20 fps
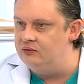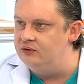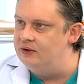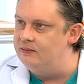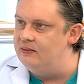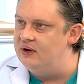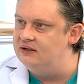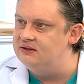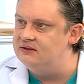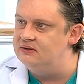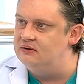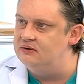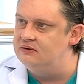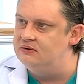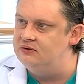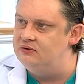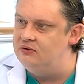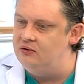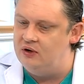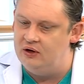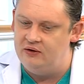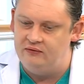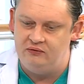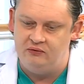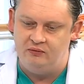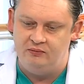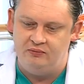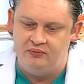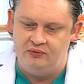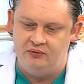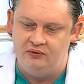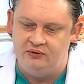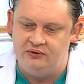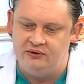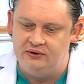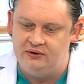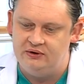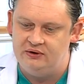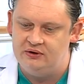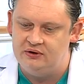muscles. You have to put
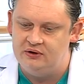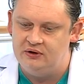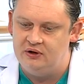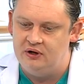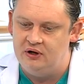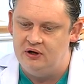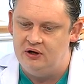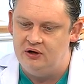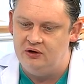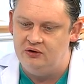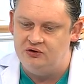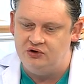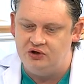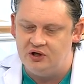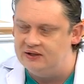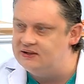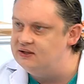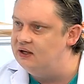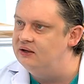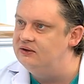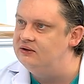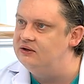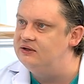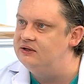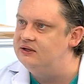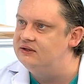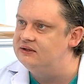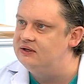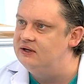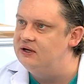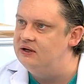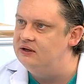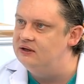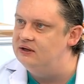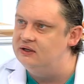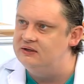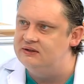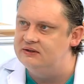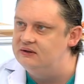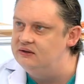it just under the skin.
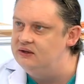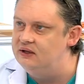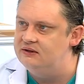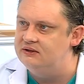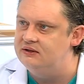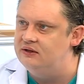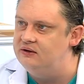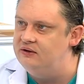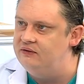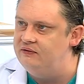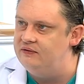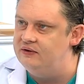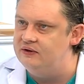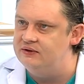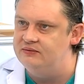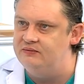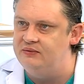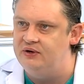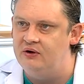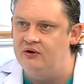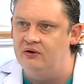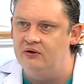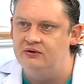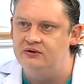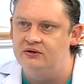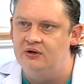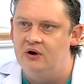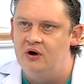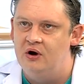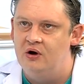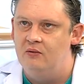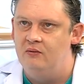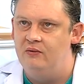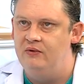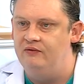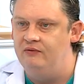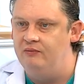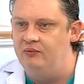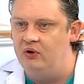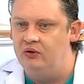That's the difference, because
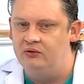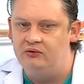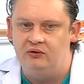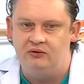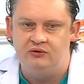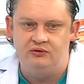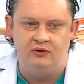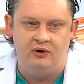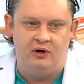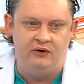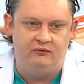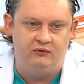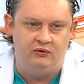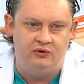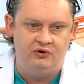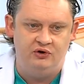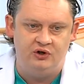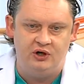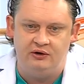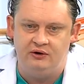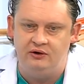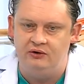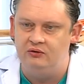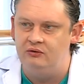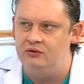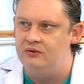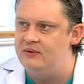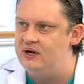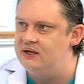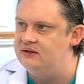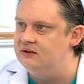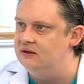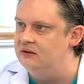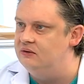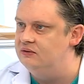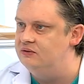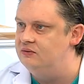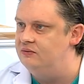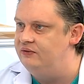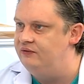with Botox you have to inject into the
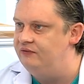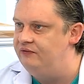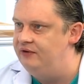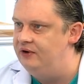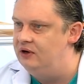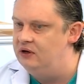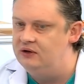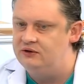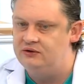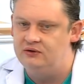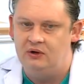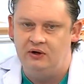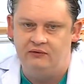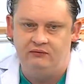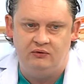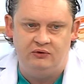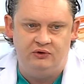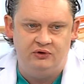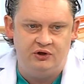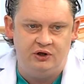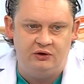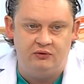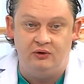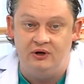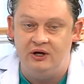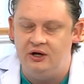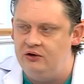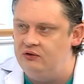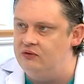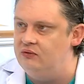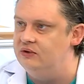muscles. With fillers you have to inject into the